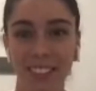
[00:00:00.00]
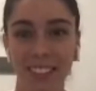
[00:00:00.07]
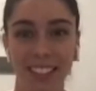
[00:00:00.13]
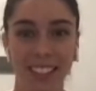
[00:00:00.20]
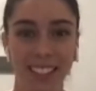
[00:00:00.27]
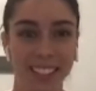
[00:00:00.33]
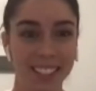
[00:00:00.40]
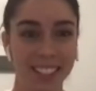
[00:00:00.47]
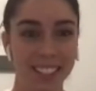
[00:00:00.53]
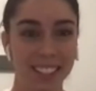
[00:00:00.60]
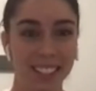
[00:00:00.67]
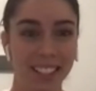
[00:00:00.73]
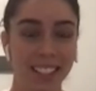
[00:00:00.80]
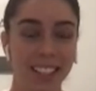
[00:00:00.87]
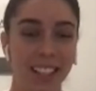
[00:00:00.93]
guys.
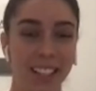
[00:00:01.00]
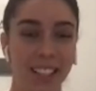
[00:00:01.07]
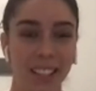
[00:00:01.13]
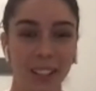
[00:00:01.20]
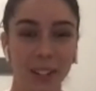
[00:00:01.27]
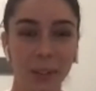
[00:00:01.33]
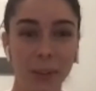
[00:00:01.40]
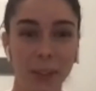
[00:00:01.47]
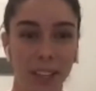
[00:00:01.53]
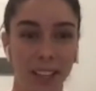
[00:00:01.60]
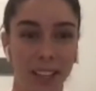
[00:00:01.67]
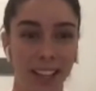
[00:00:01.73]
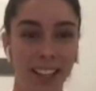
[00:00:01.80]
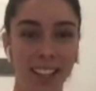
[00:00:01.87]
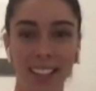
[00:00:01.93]

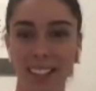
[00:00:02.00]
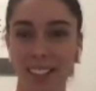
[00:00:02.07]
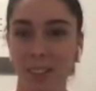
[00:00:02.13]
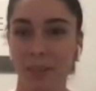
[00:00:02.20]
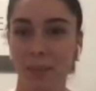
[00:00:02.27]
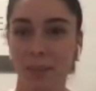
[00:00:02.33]
Okay.